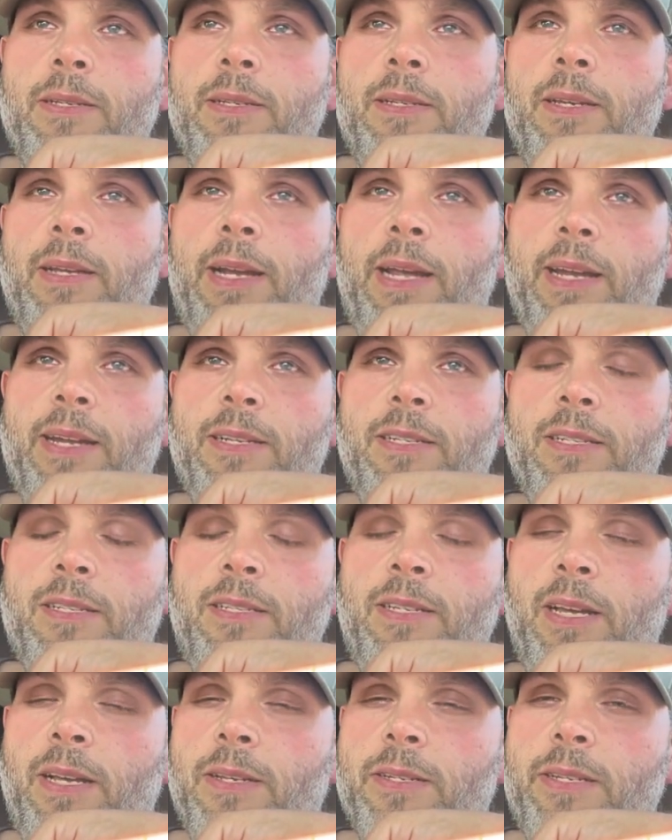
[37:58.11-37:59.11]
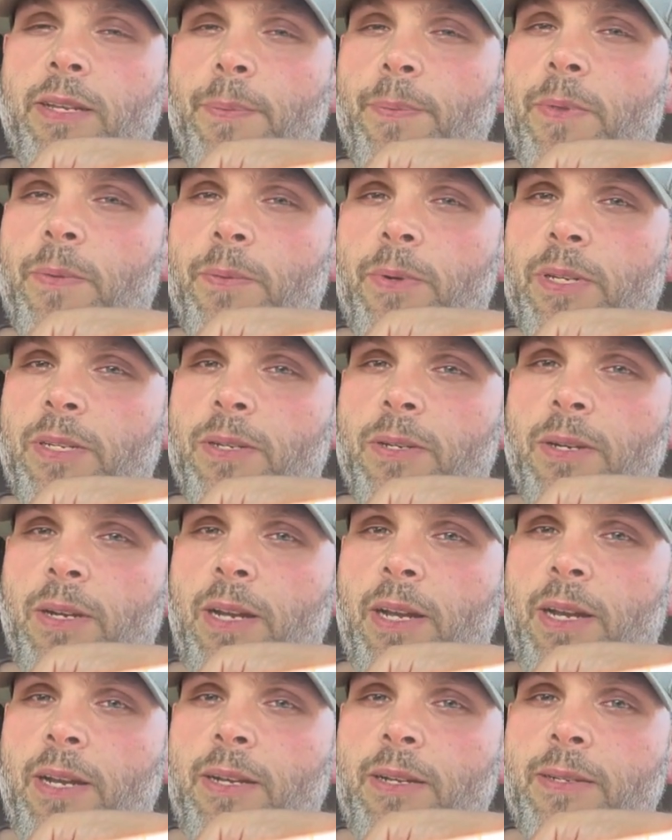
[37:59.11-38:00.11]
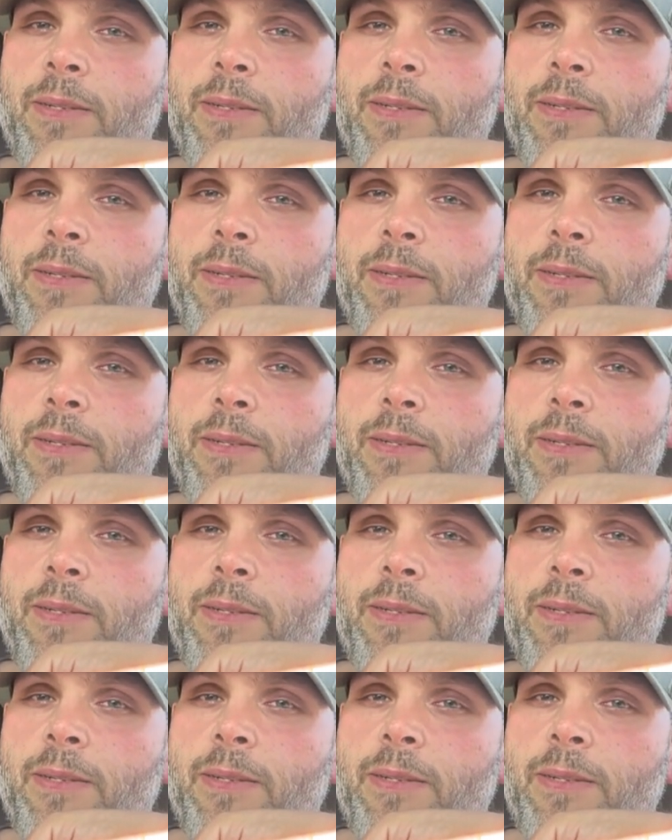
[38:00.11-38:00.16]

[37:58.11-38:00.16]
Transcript: And I could just tell something wasn't right.